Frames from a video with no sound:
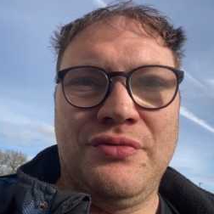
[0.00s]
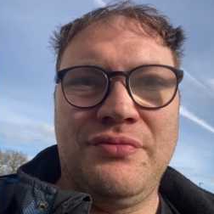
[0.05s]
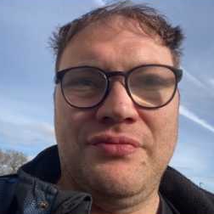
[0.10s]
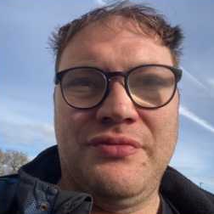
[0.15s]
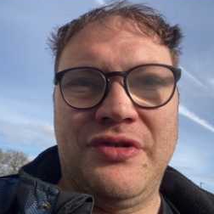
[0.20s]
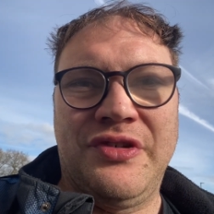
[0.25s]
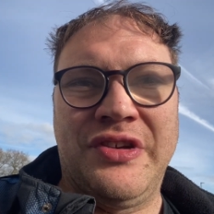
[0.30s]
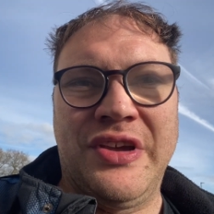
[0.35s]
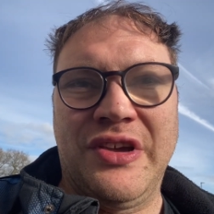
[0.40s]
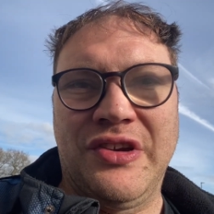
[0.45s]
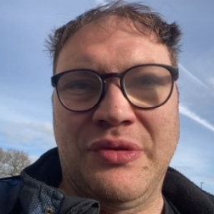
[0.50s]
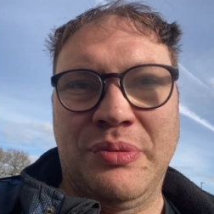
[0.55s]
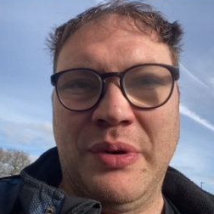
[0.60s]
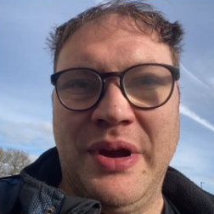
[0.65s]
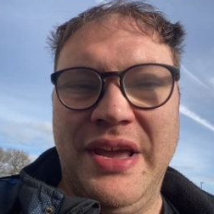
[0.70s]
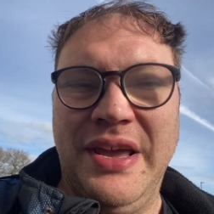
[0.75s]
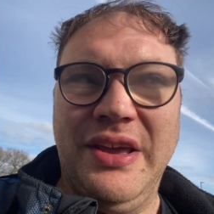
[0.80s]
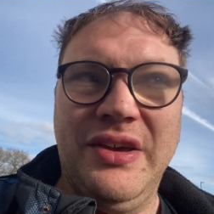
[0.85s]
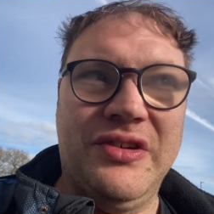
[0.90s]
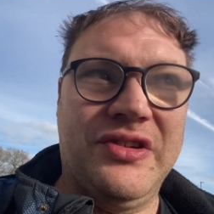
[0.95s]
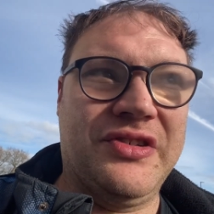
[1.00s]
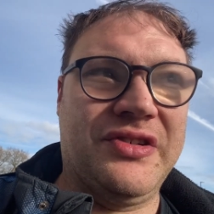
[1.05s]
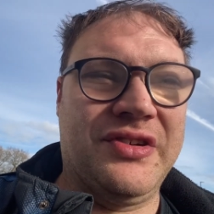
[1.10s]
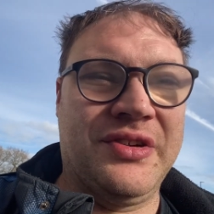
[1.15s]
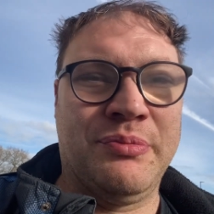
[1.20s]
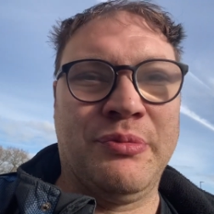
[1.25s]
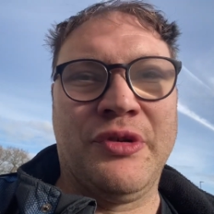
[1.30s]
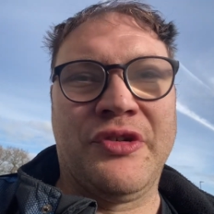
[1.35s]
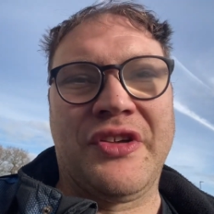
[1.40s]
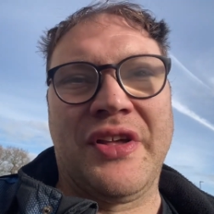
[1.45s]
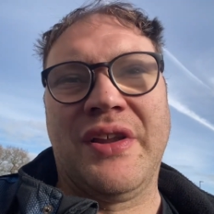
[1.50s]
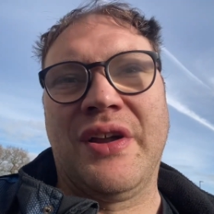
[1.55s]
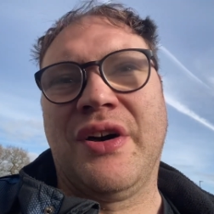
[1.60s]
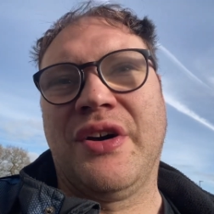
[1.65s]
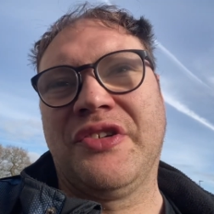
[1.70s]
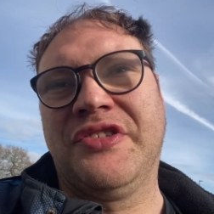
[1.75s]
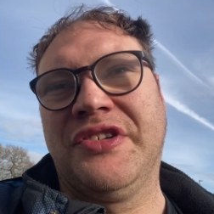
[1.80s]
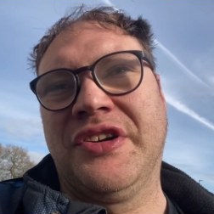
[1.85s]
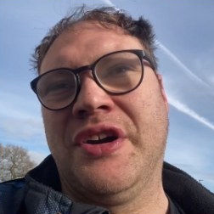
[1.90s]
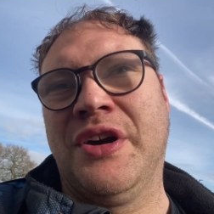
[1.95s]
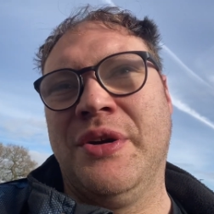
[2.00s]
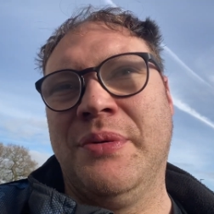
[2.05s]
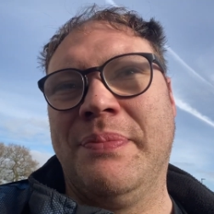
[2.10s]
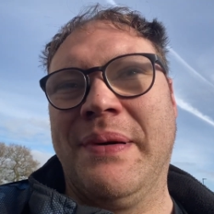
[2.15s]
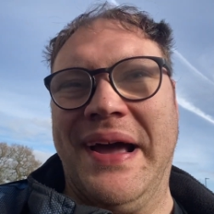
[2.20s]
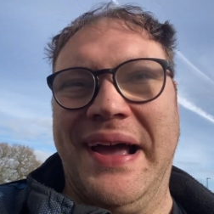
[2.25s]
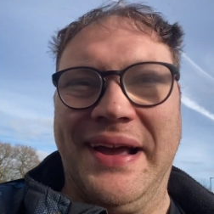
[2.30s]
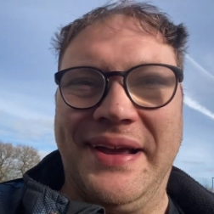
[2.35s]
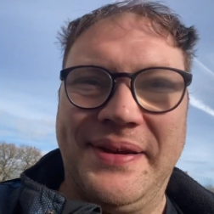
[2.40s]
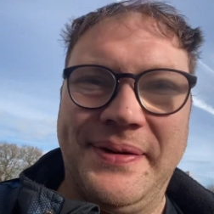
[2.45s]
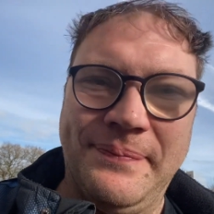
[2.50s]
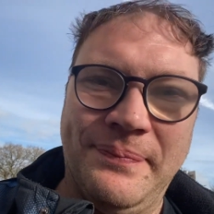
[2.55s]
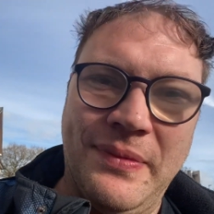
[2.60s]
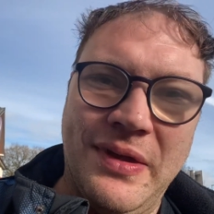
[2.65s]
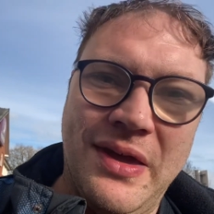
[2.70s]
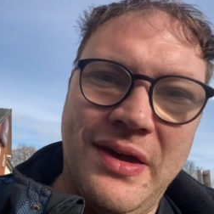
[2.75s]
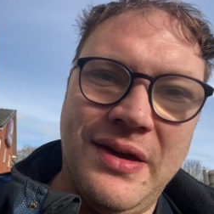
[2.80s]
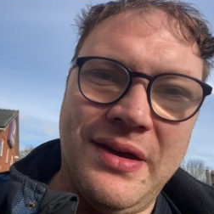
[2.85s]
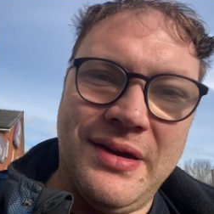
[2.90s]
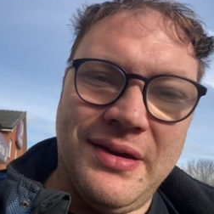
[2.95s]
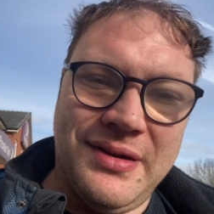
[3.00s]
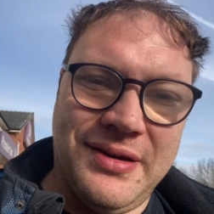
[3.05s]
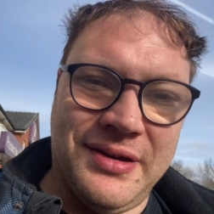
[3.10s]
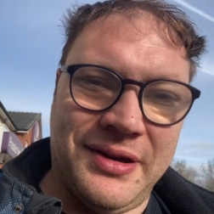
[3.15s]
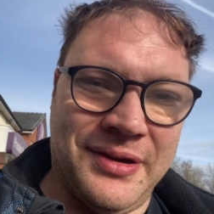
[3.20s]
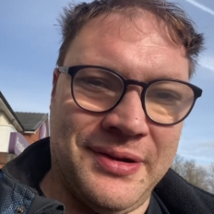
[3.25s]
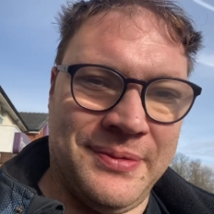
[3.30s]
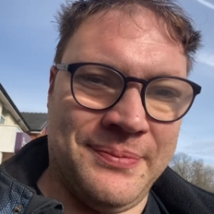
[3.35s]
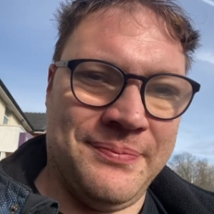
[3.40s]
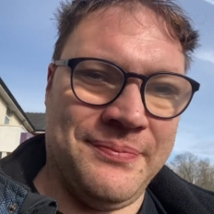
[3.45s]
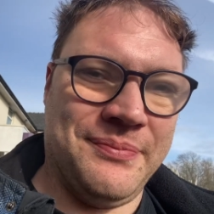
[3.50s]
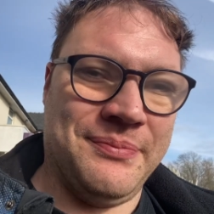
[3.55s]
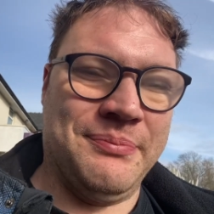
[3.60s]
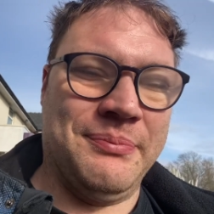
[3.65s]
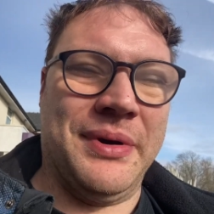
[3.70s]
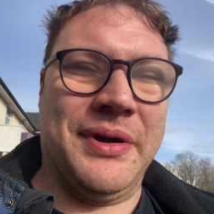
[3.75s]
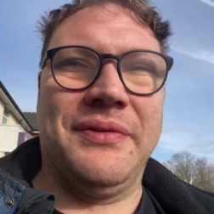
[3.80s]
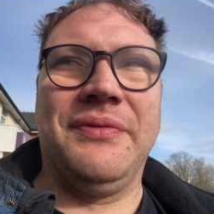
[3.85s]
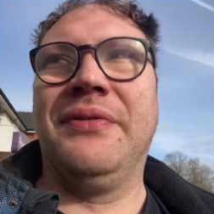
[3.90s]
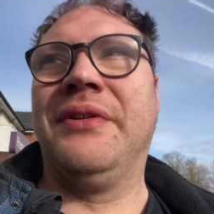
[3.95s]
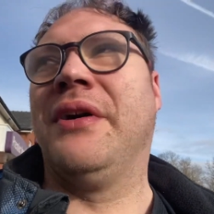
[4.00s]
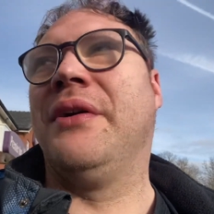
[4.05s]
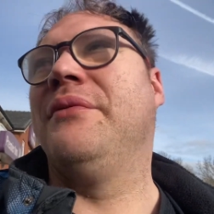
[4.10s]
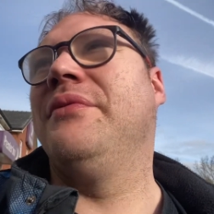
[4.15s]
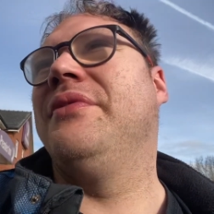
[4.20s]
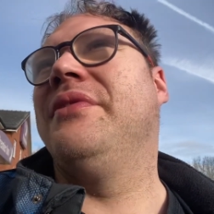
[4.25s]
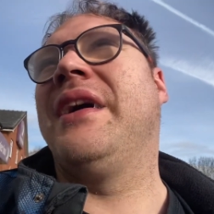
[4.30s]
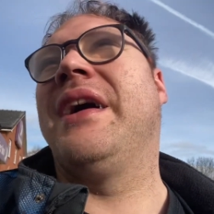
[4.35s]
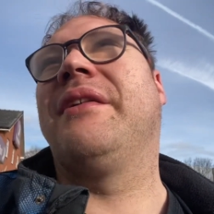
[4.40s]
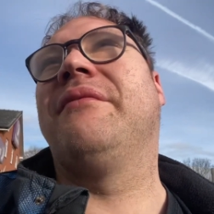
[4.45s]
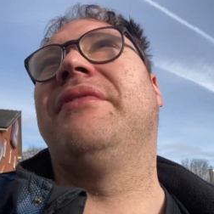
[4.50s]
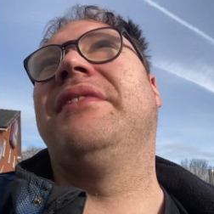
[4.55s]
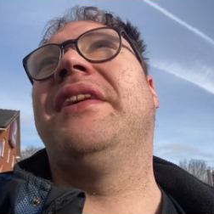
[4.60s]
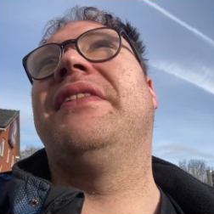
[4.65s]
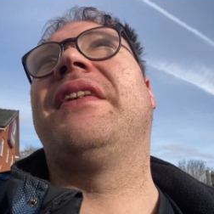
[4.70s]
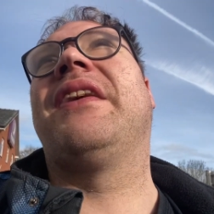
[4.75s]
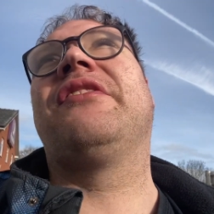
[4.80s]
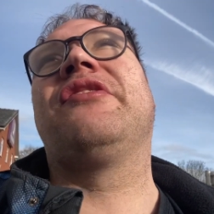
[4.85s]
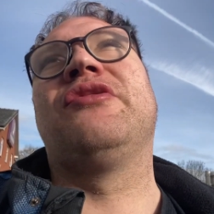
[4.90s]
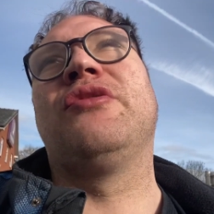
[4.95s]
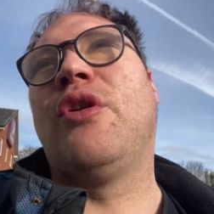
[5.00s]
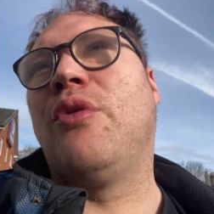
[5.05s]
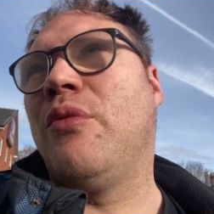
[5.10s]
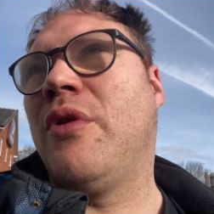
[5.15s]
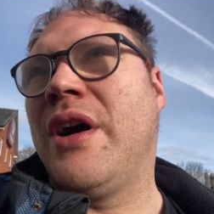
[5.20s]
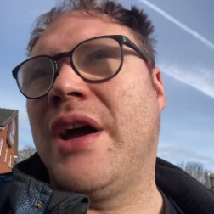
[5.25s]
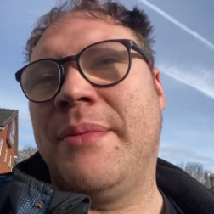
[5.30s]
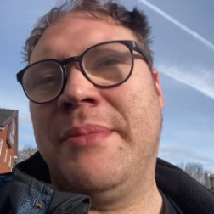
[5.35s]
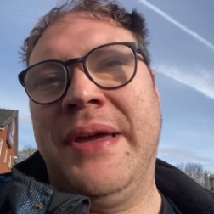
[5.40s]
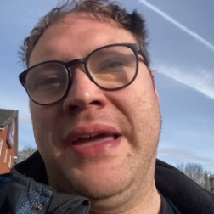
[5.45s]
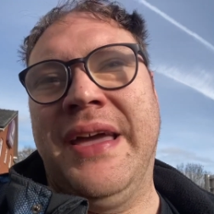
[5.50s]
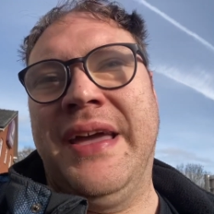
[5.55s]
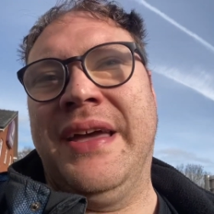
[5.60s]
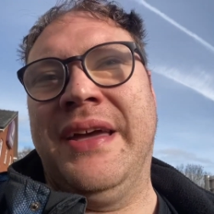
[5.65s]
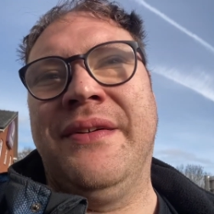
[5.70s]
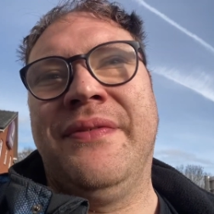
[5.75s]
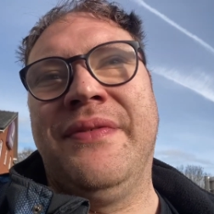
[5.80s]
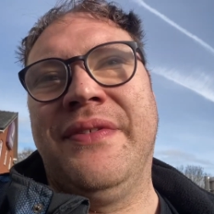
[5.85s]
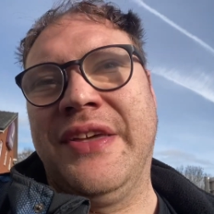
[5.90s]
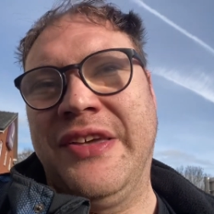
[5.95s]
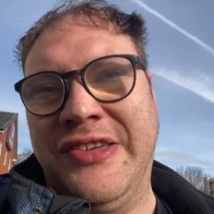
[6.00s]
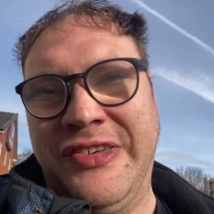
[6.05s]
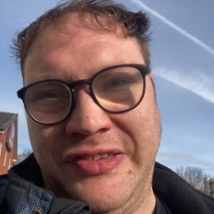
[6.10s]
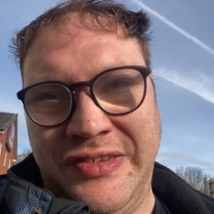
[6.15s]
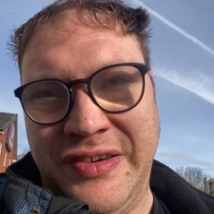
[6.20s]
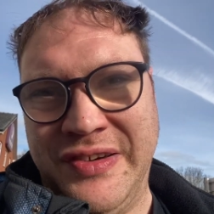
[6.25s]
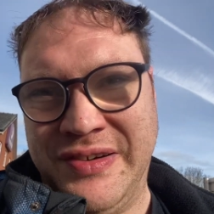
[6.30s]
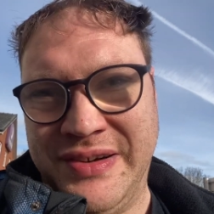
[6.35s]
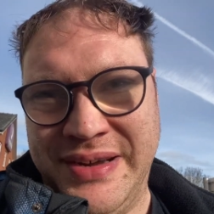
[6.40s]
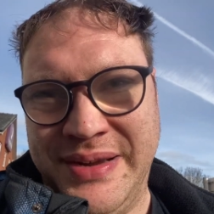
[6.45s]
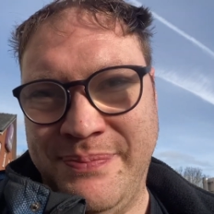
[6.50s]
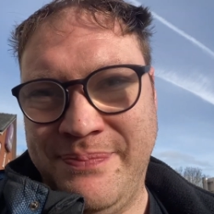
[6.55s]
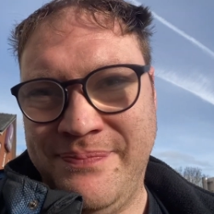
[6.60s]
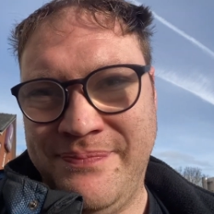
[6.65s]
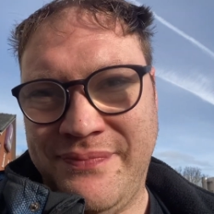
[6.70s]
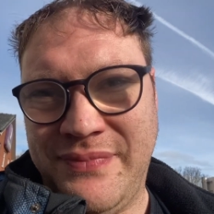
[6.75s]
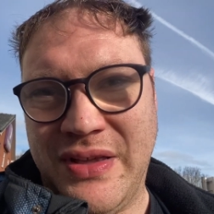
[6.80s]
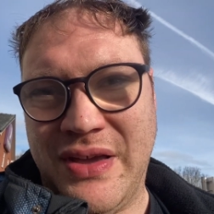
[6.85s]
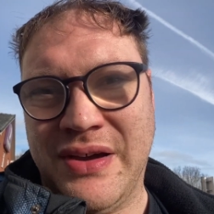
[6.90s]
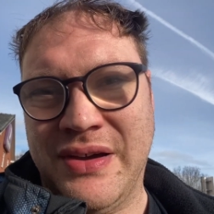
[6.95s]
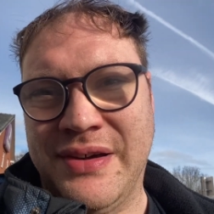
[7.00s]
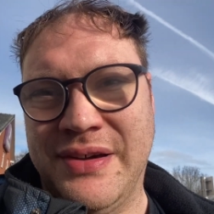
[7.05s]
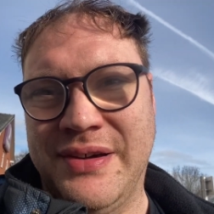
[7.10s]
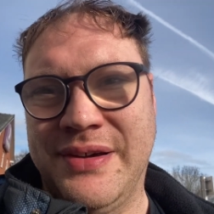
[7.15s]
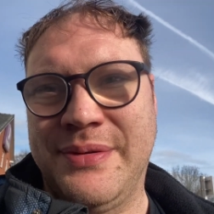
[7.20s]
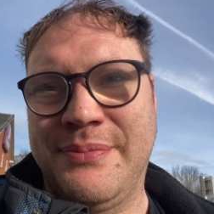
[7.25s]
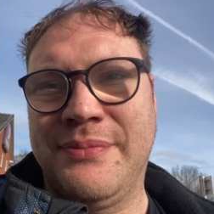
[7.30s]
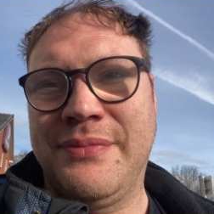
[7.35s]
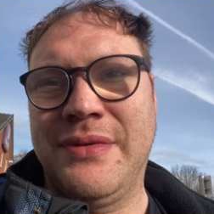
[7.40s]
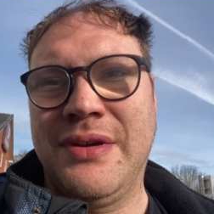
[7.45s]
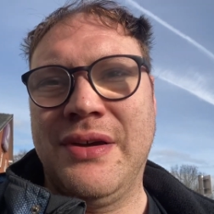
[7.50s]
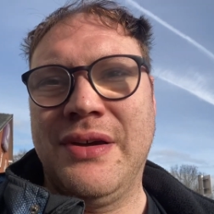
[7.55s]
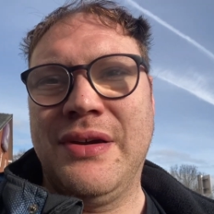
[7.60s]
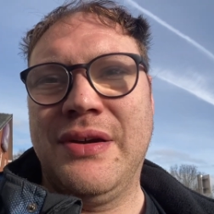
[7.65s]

six weeks and was the last to go back um, but no thankfully that's not why I'm here this time um,